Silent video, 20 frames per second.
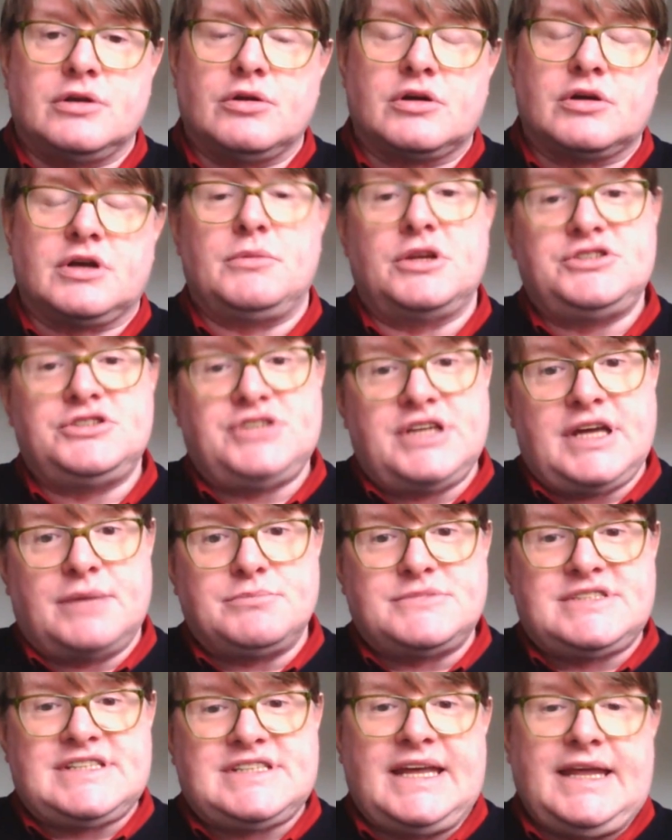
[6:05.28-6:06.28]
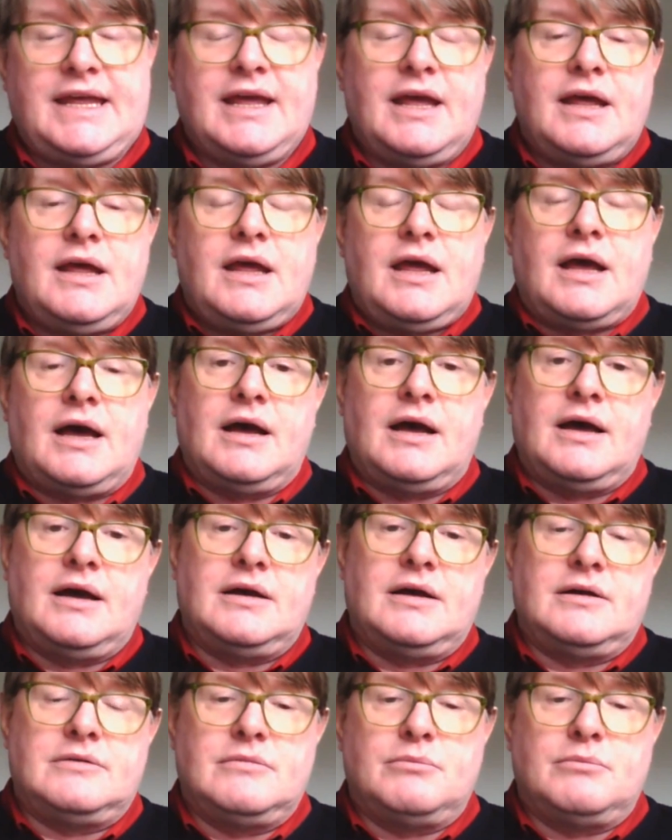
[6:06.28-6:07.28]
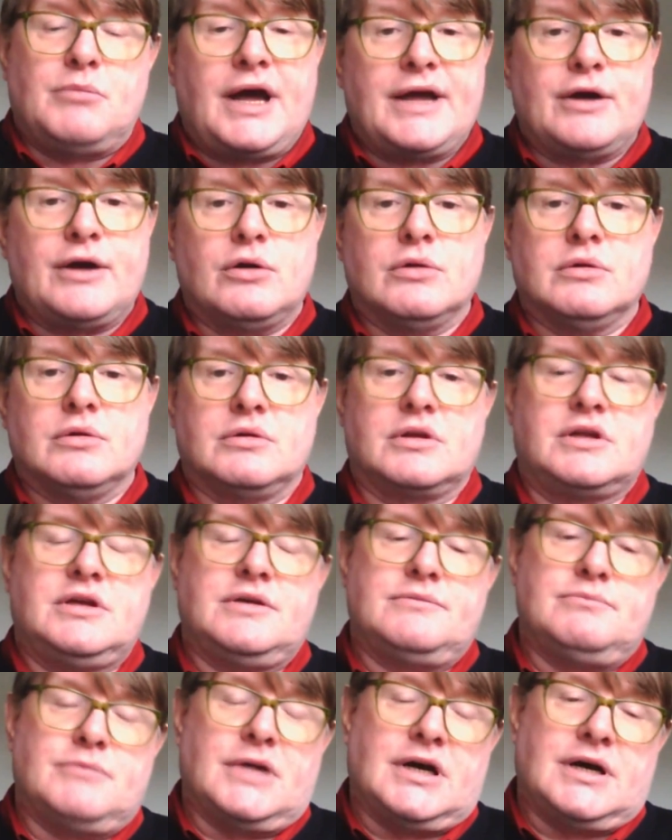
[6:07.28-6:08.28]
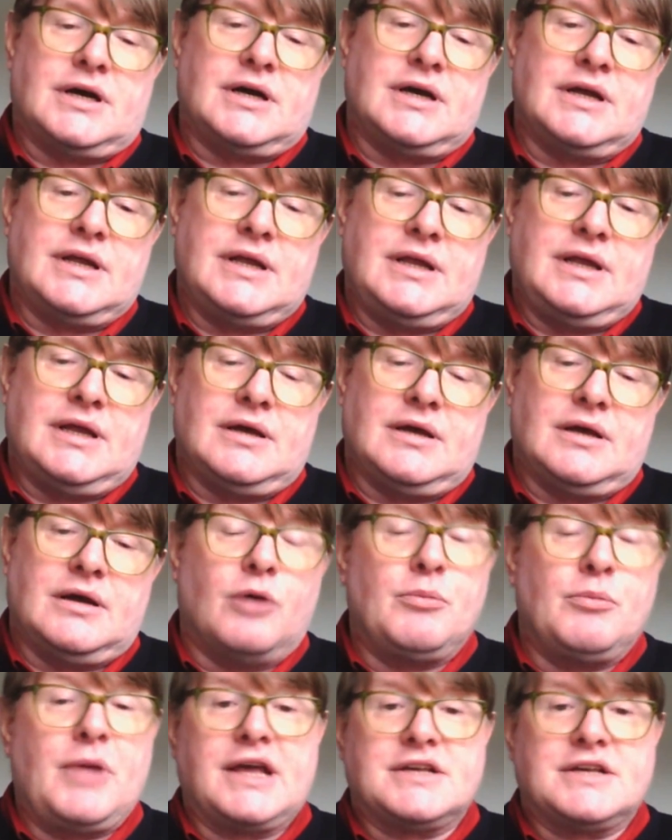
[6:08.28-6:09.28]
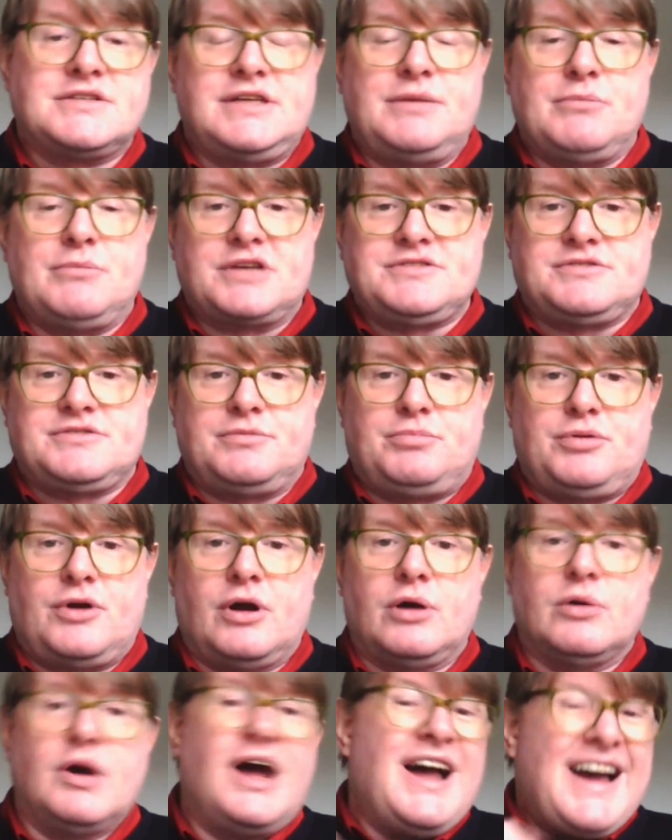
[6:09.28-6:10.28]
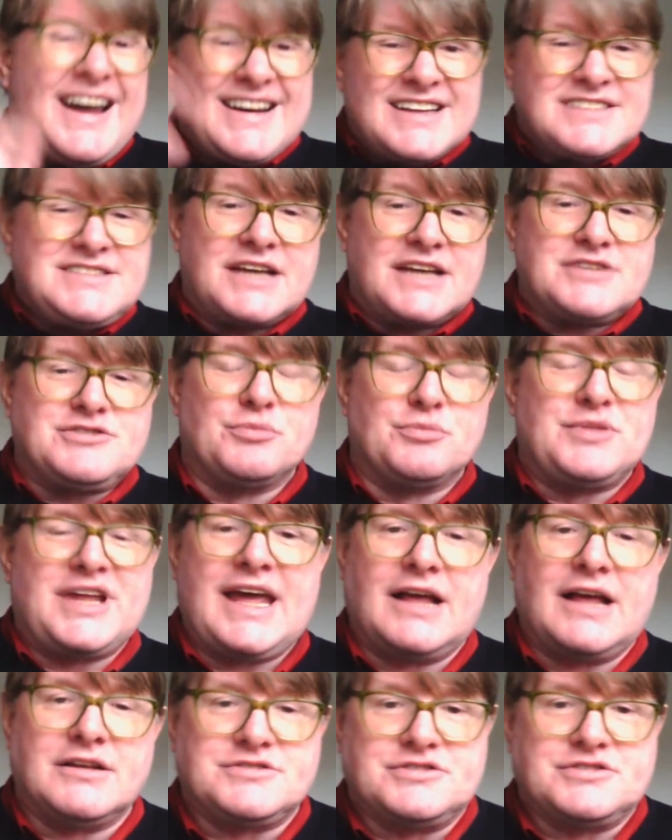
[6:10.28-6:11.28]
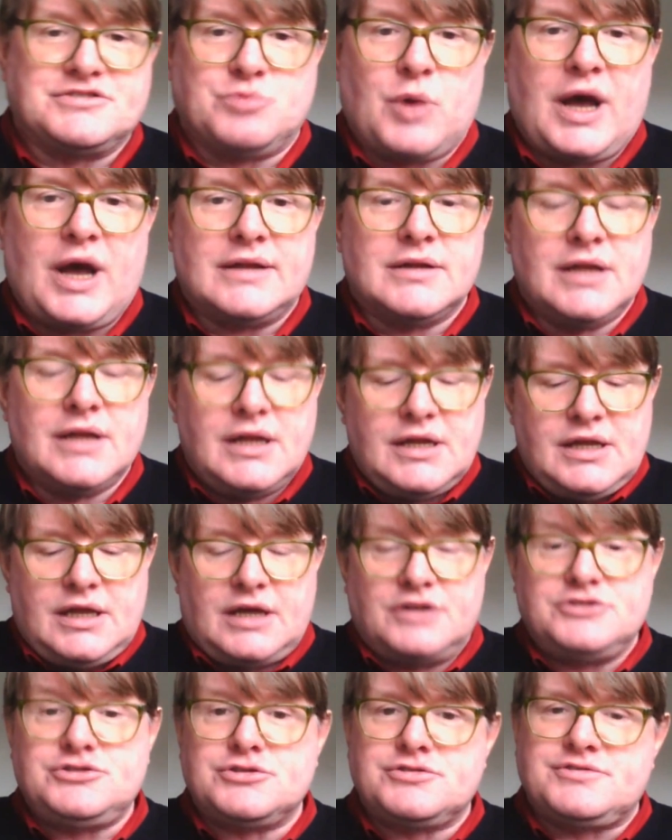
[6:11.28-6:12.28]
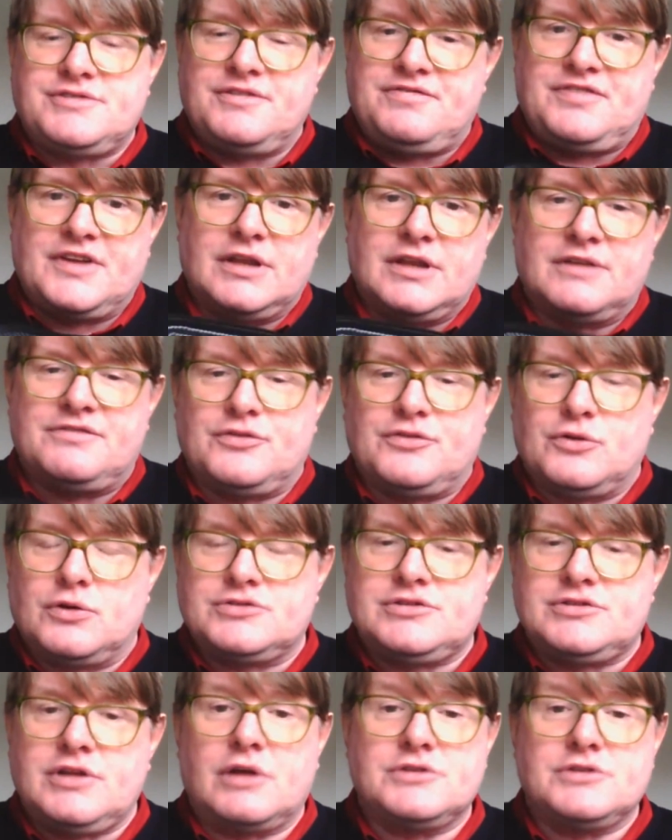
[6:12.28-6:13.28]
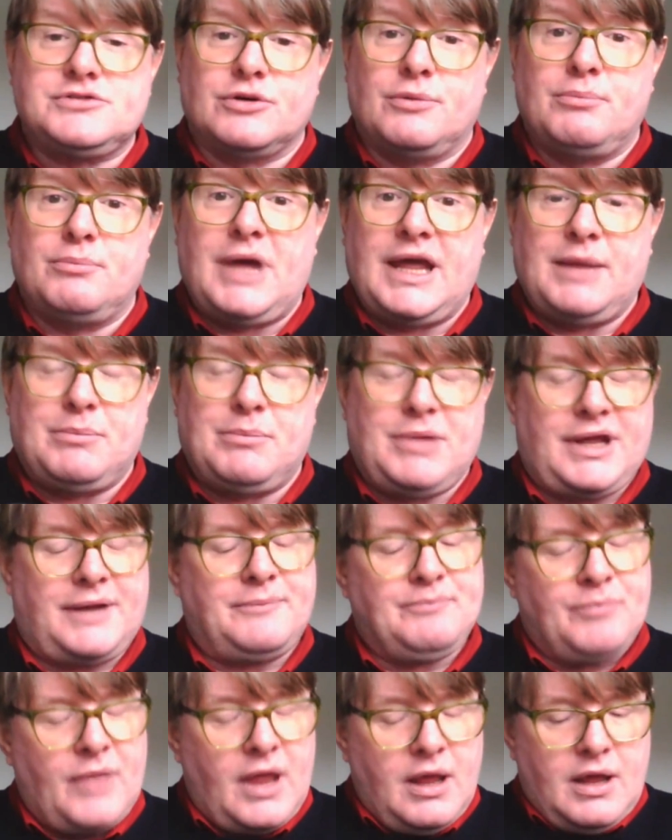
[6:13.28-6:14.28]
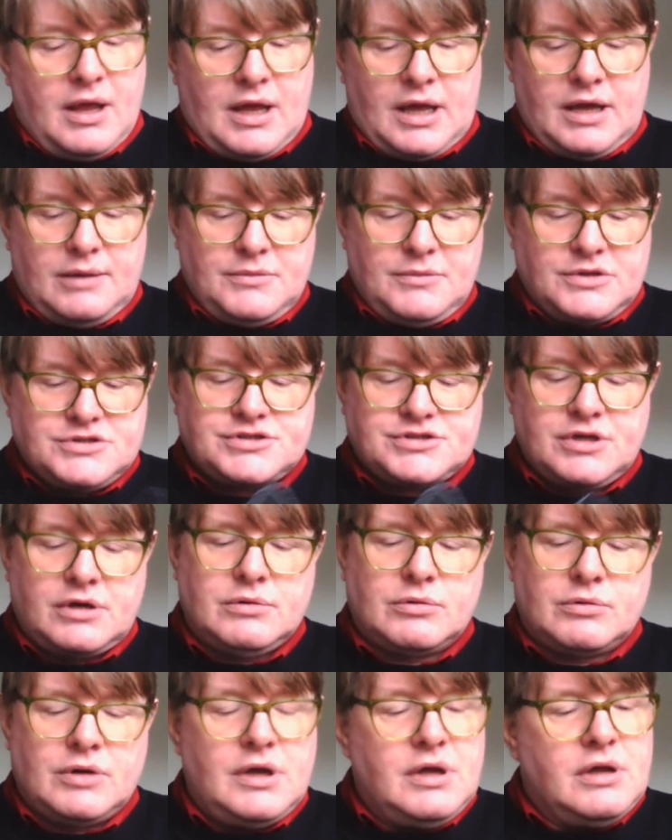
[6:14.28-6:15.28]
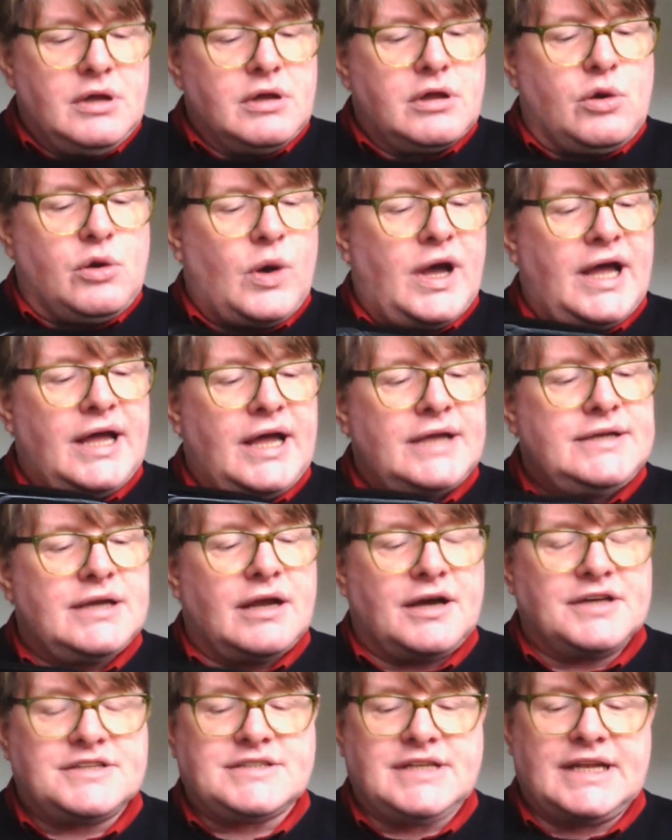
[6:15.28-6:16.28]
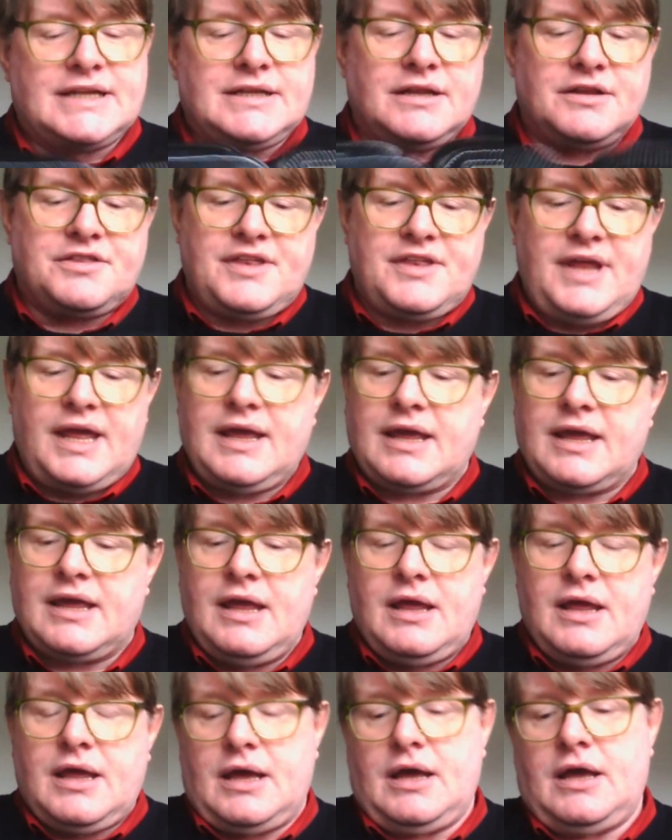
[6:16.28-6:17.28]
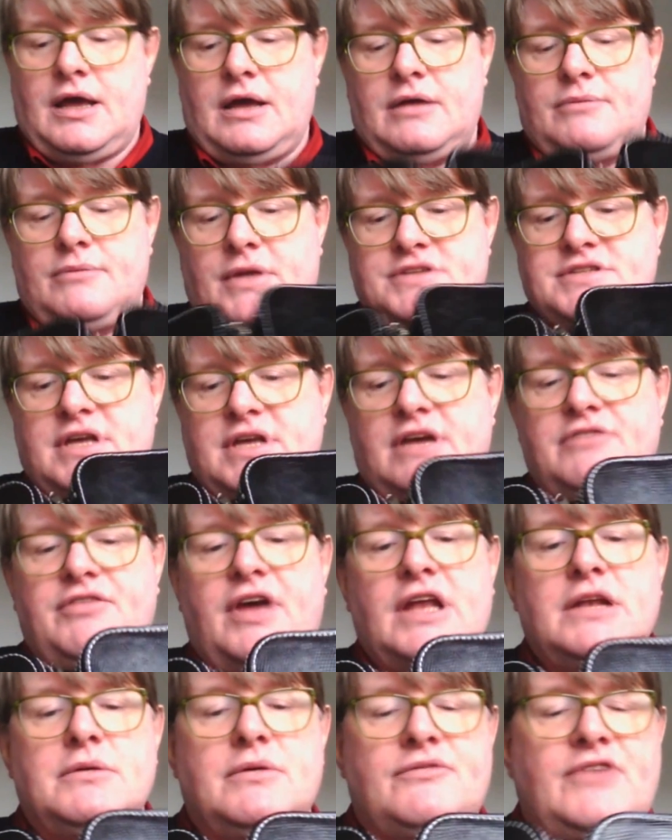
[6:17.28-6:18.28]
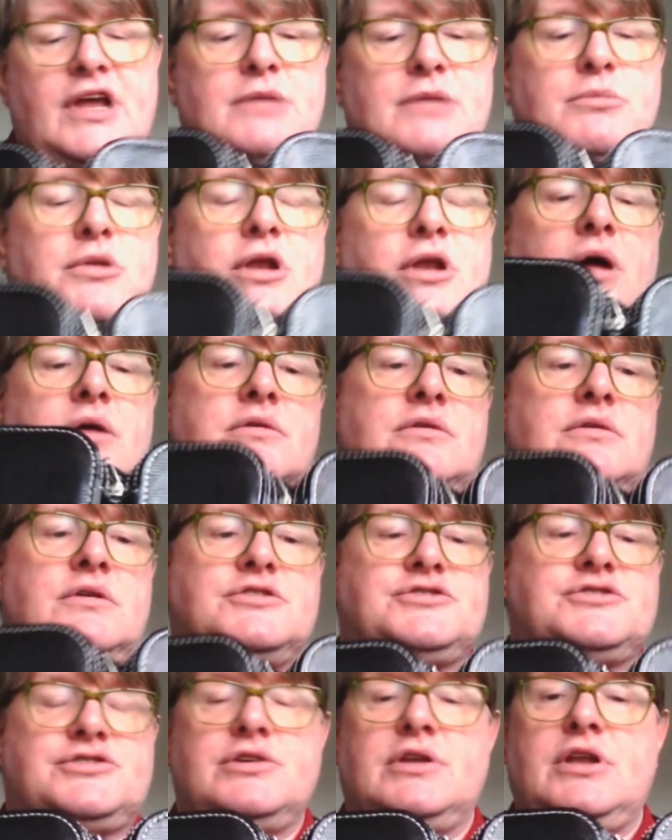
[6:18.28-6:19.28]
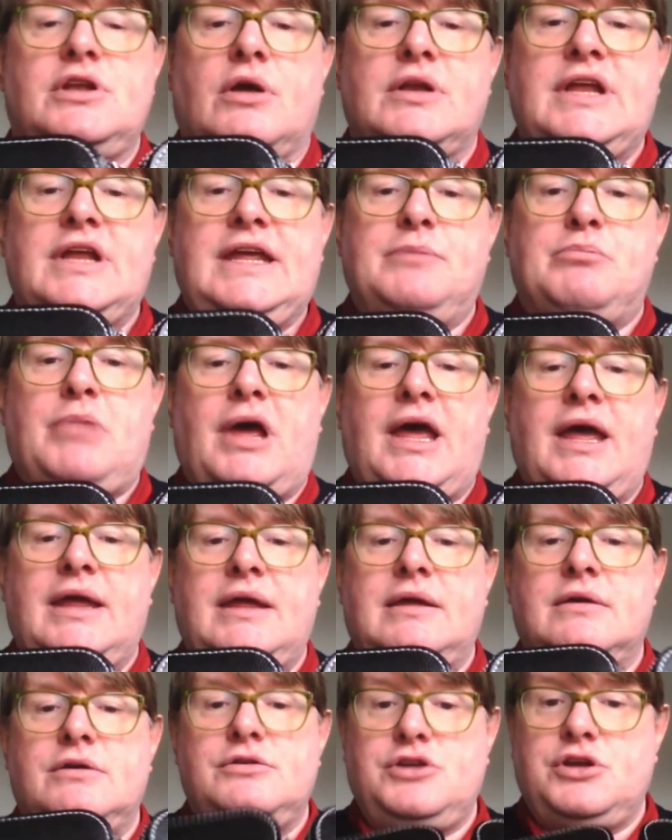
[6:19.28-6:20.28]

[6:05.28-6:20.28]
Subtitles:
look at my GMT, my Hulk, my Omega Seamaster Pro, and I'll take something else as well, just to fill the 4 slots up maybe. So quite a nice little thing. So available on certainly on eBay